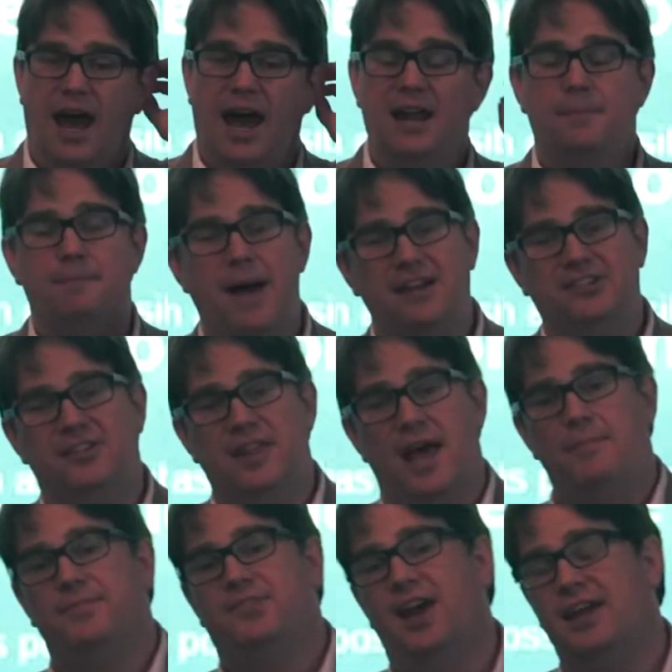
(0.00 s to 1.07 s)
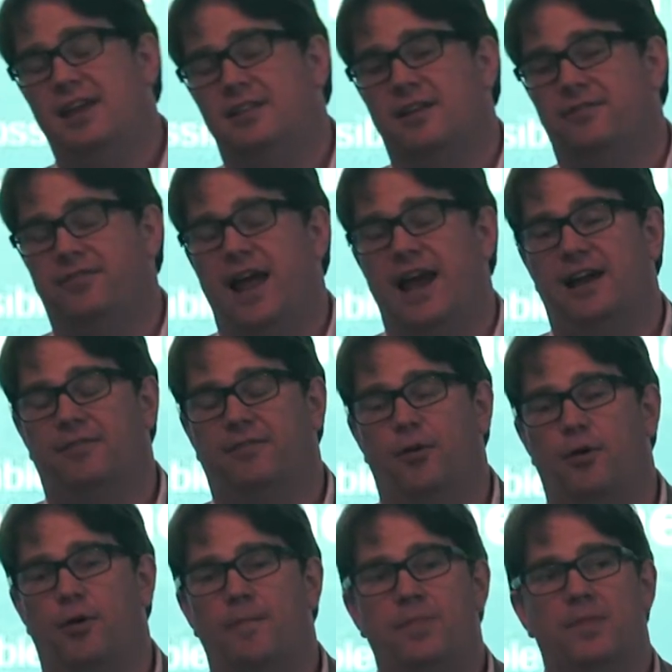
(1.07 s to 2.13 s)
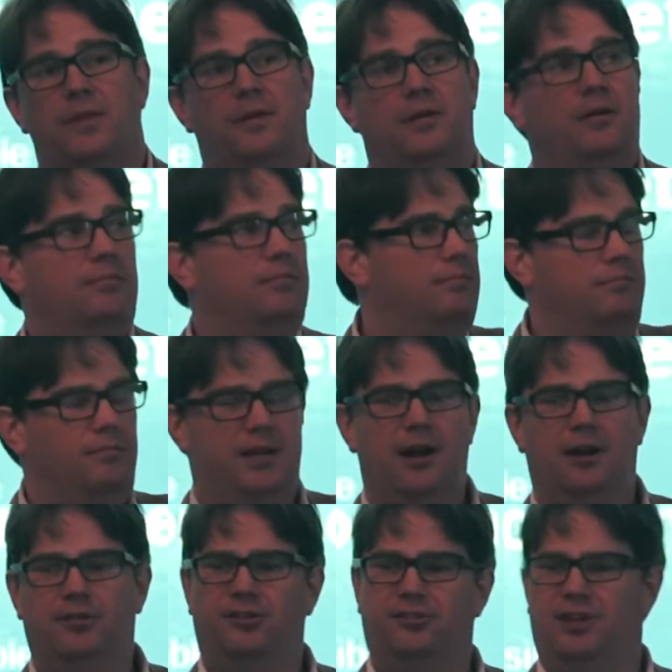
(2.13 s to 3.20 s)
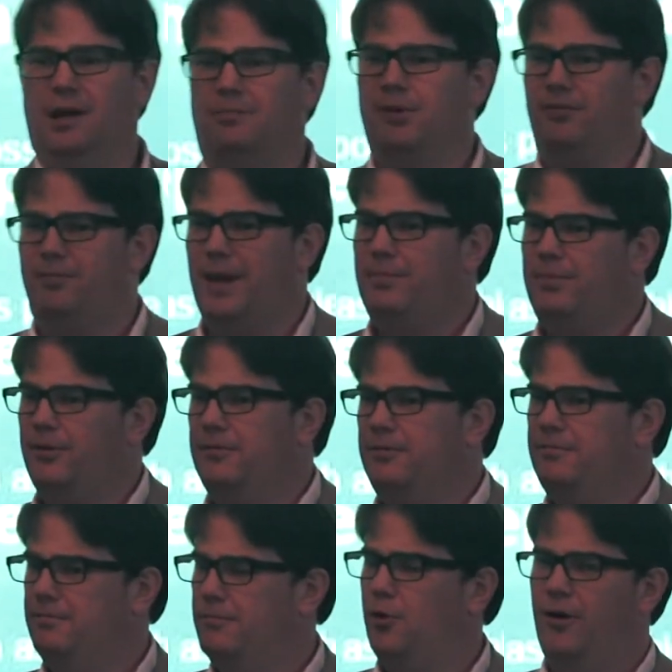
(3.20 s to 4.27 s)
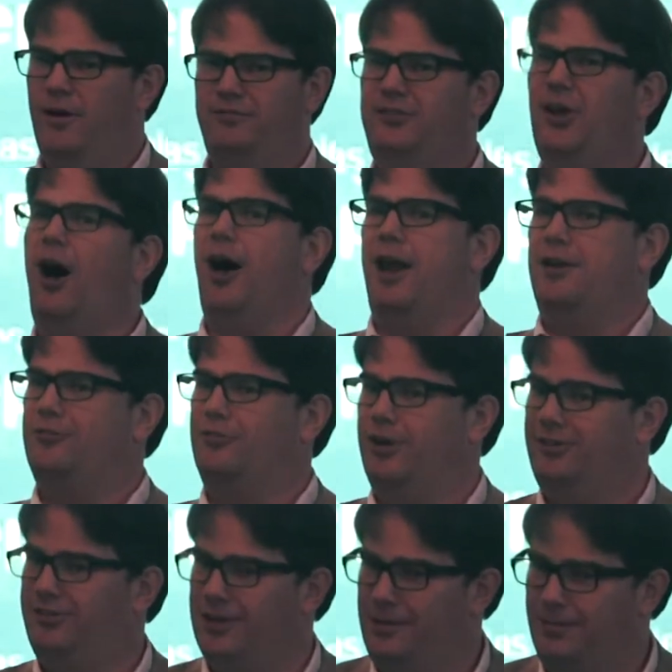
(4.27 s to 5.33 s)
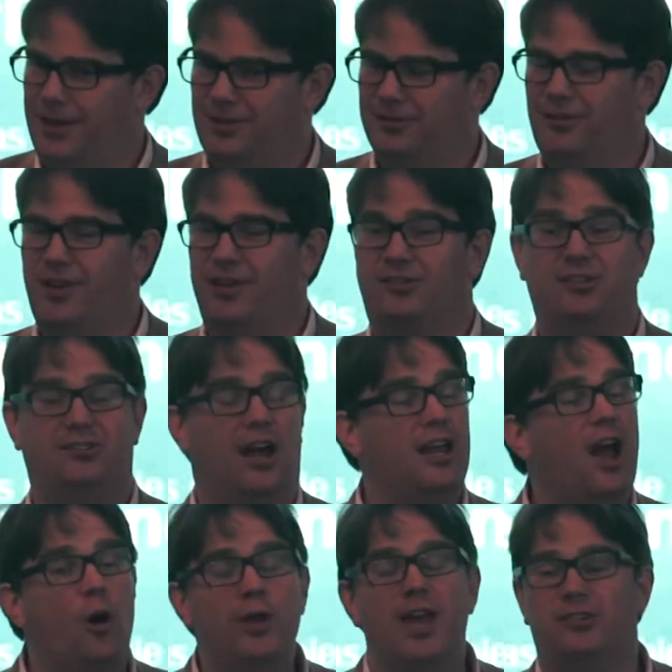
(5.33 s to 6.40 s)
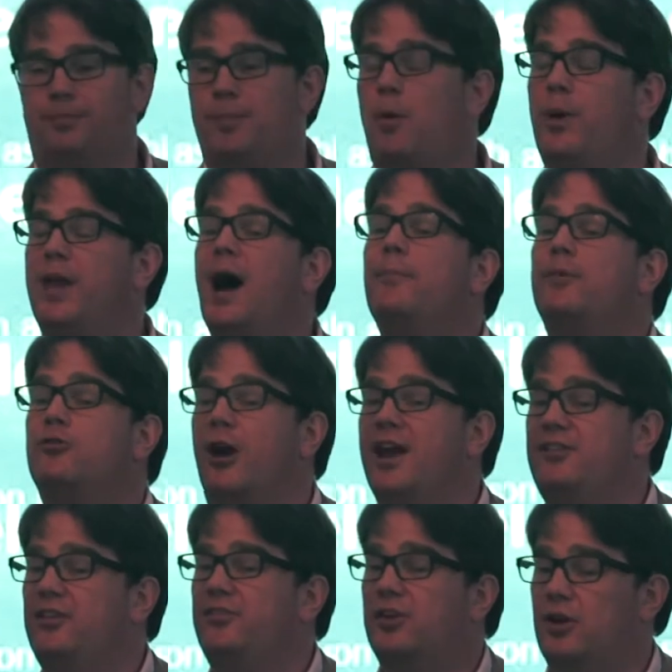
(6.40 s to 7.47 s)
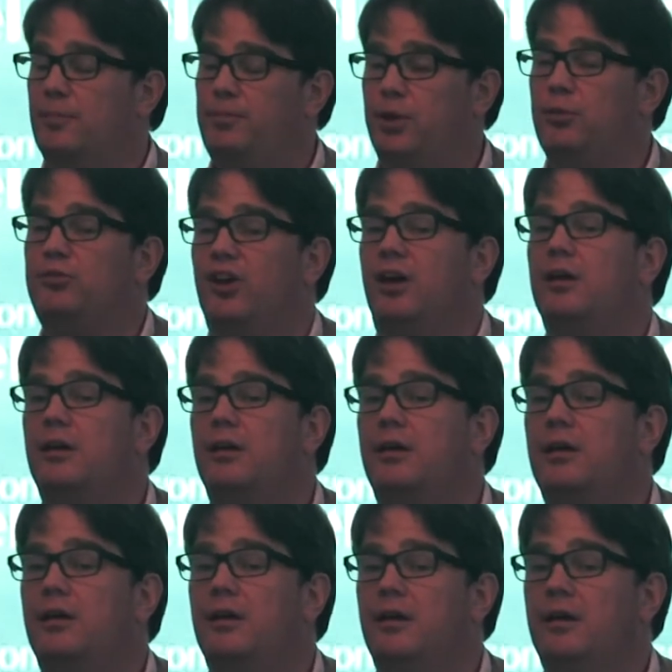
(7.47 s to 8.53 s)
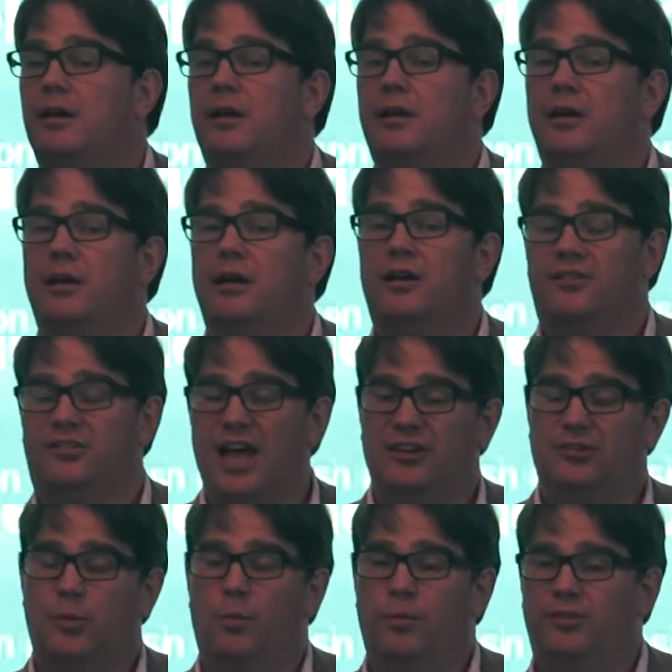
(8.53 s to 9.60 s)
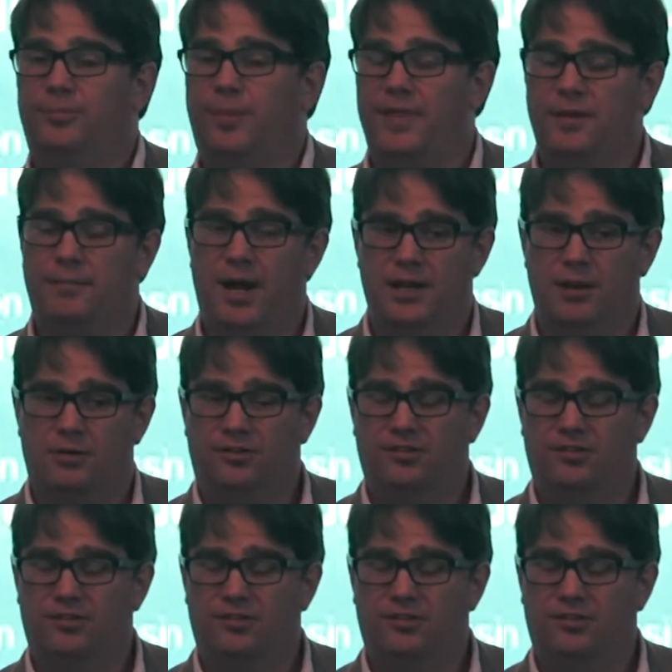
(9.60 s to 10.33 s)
And imagine them taking the flak for, we notice a number of people more have died recently because of this. It's like, oh yes, but we upgraded the computer because that's what we spent the money on.